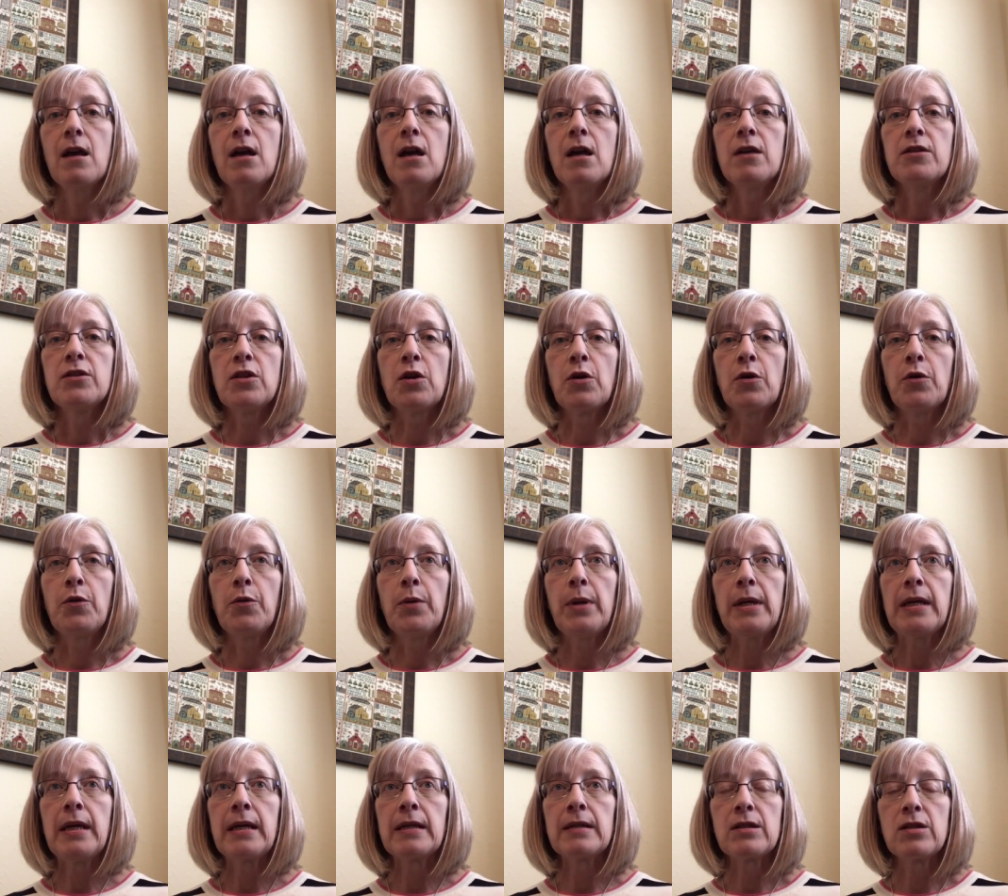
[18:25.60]
So he
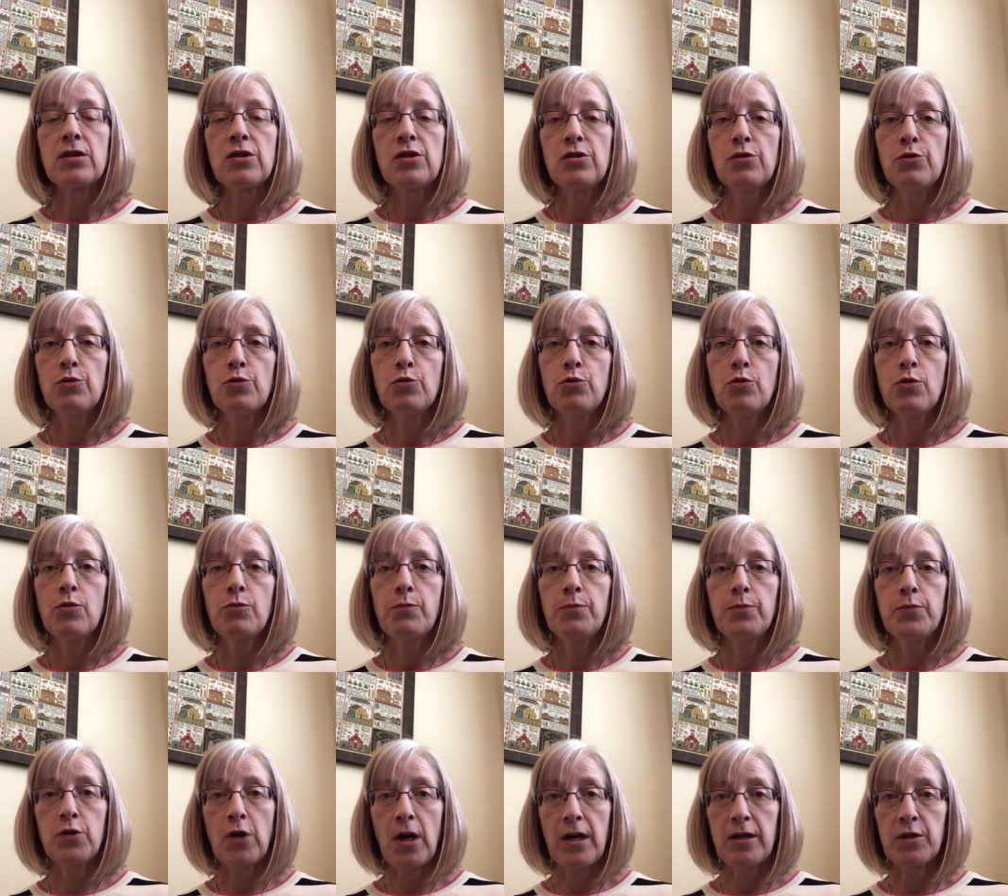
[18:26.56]
gets 2
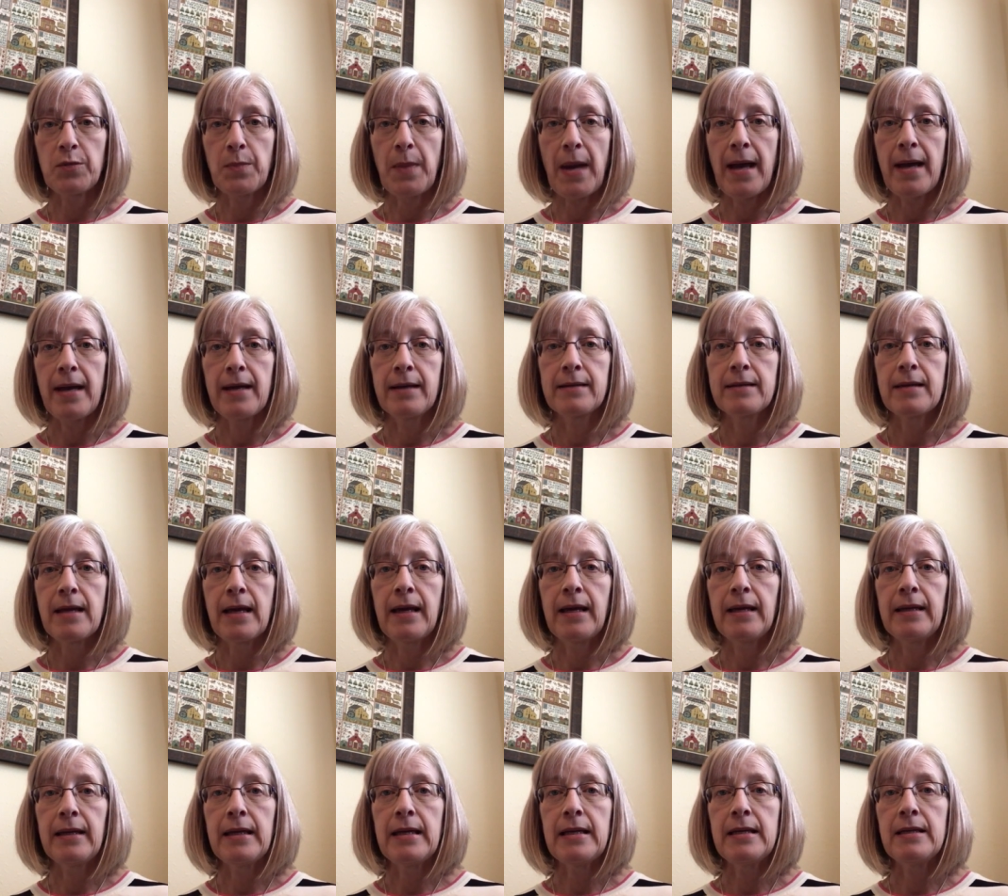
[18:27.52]
trash bags,
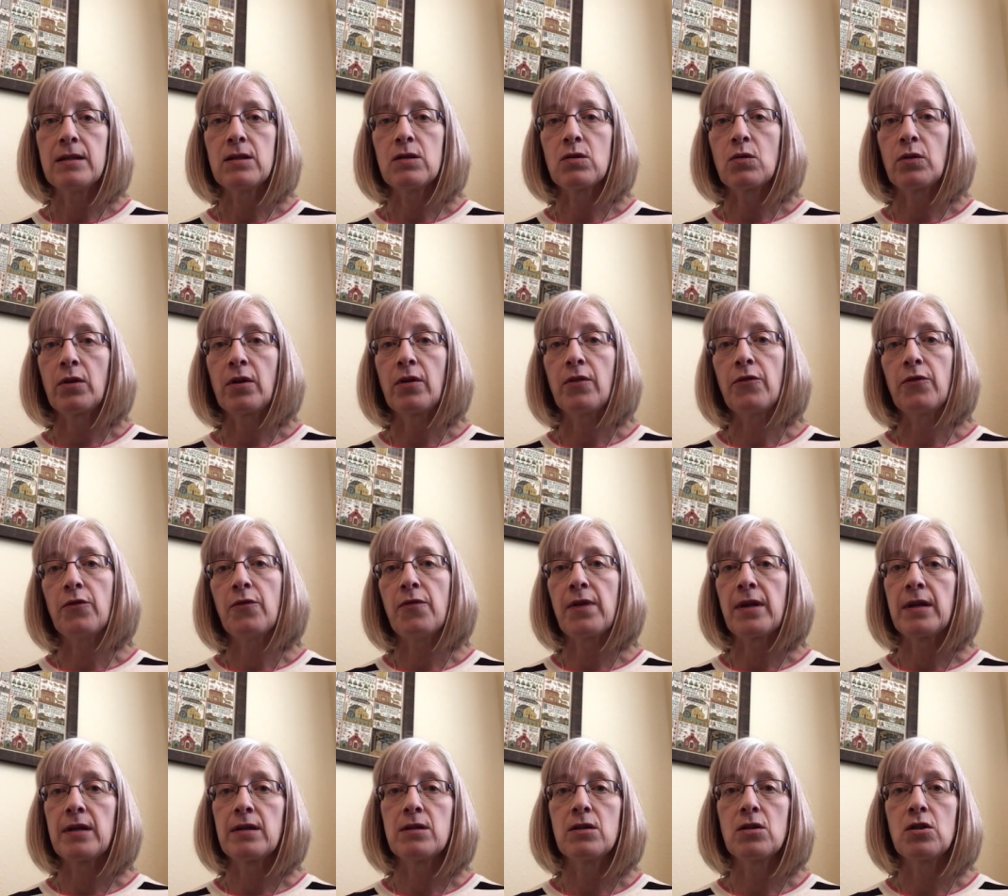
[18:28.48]
and he's sorting through
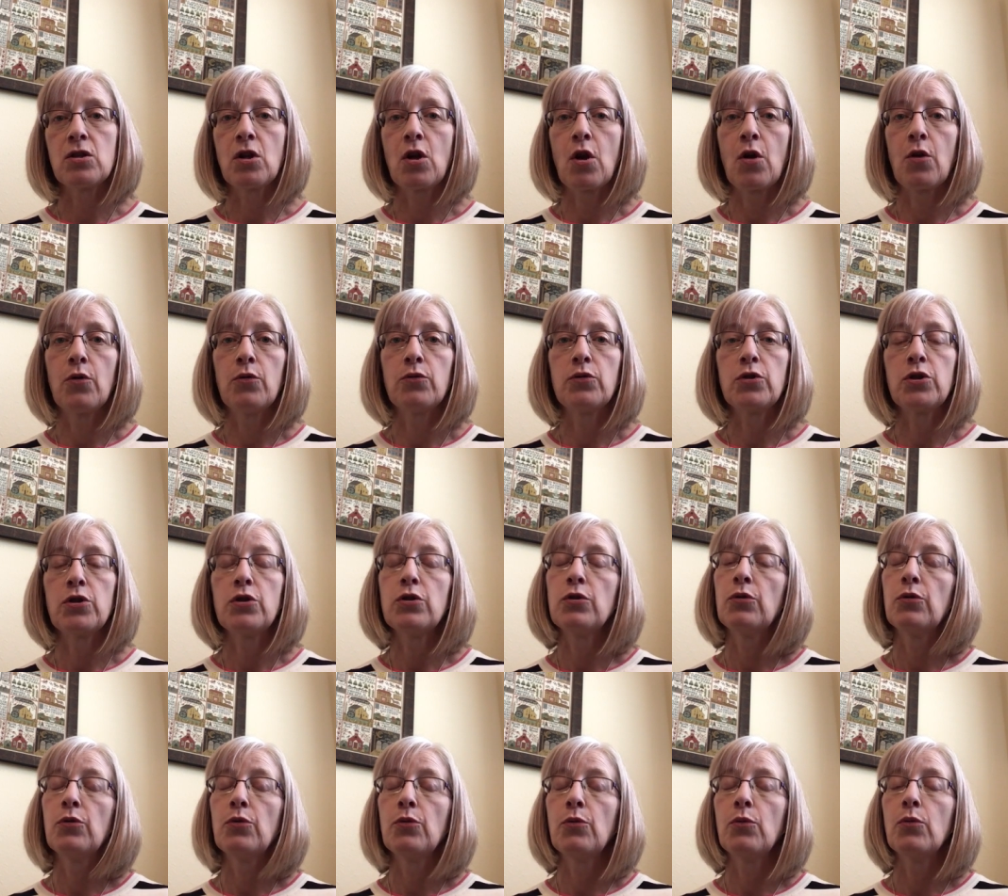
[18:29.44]
things to go
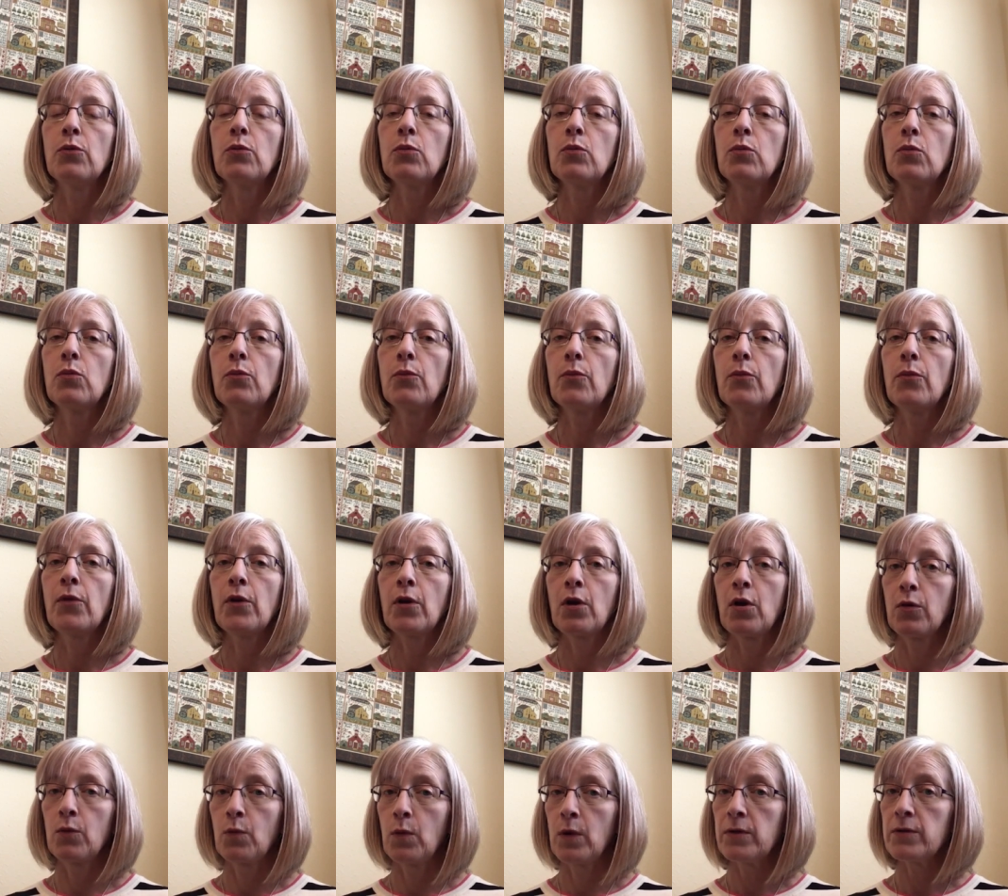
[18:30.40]
to the
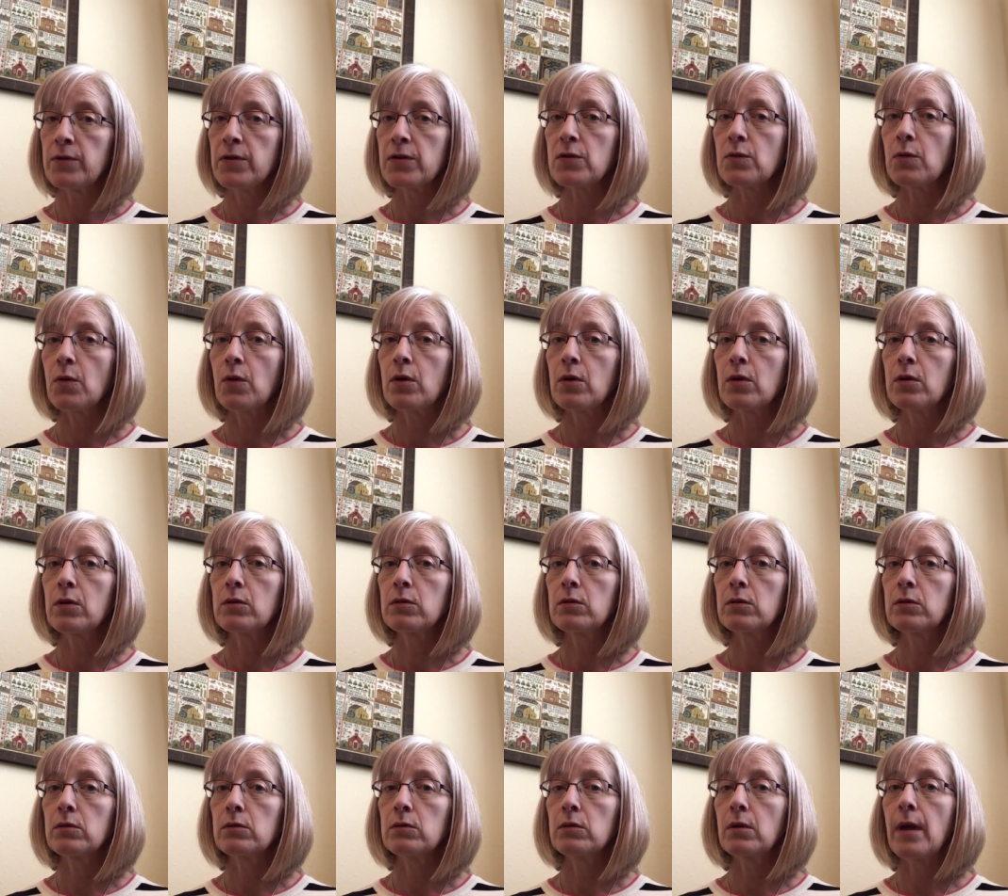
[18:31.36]
Goodwill store
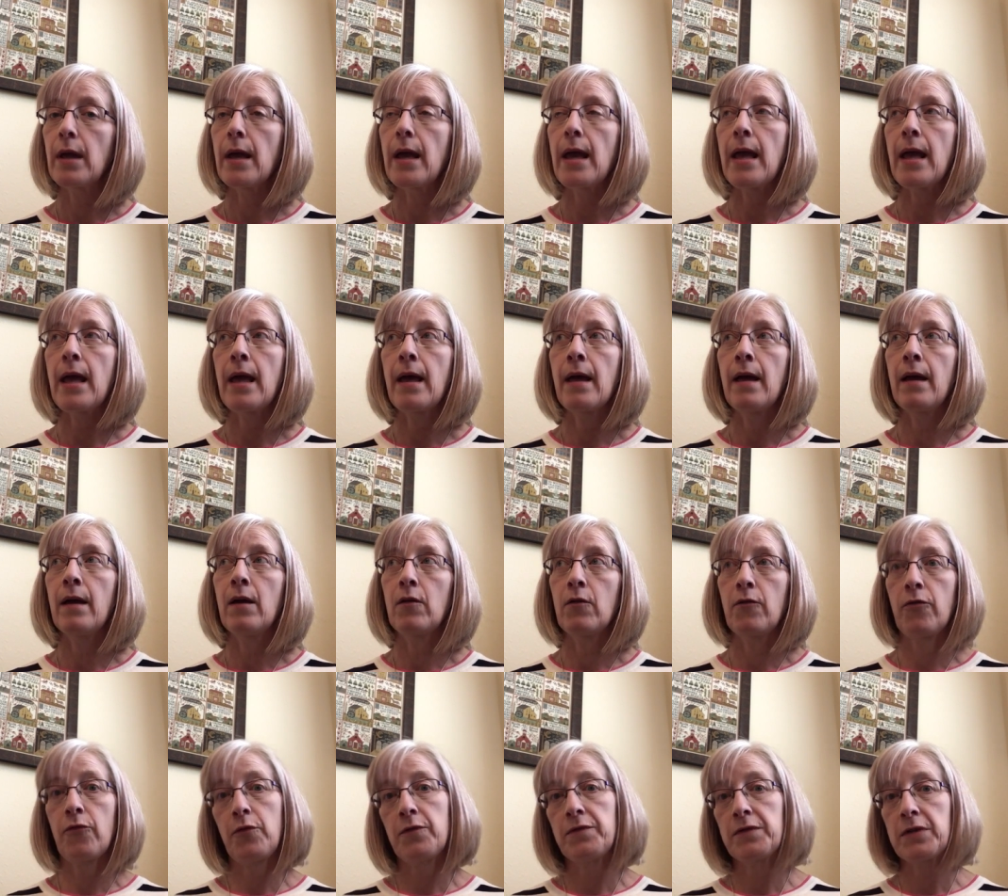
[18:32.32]
and
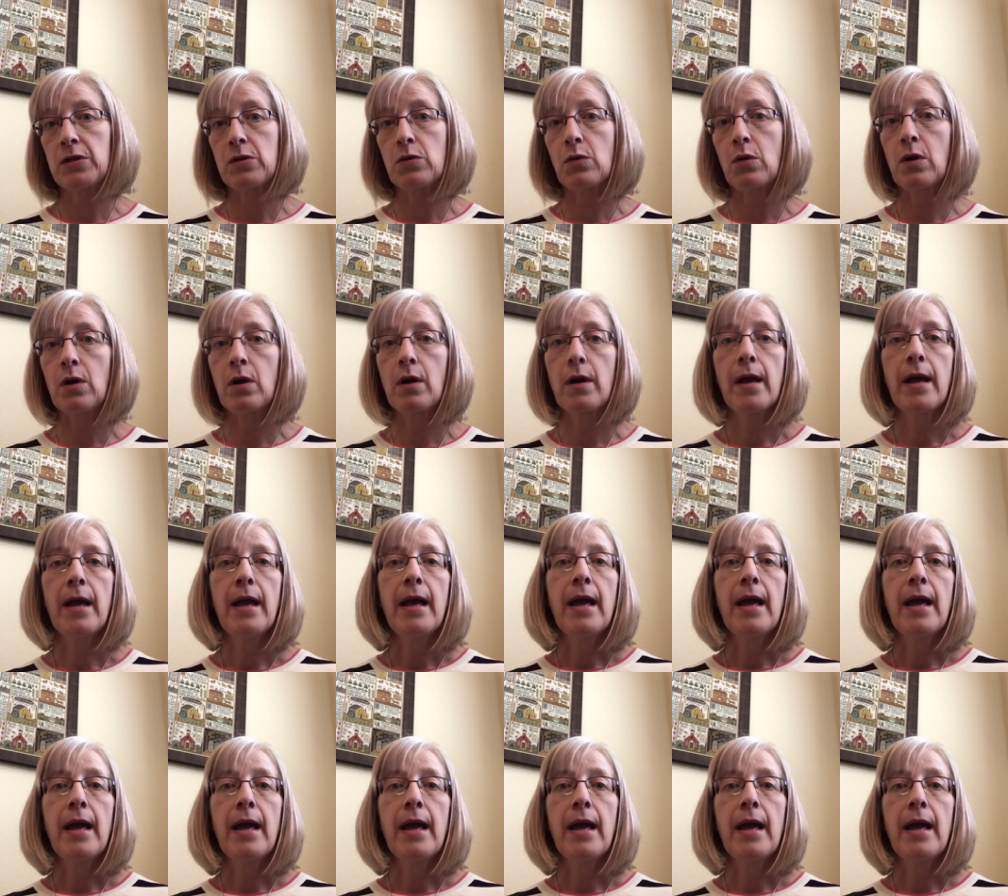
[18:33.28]
thrift store,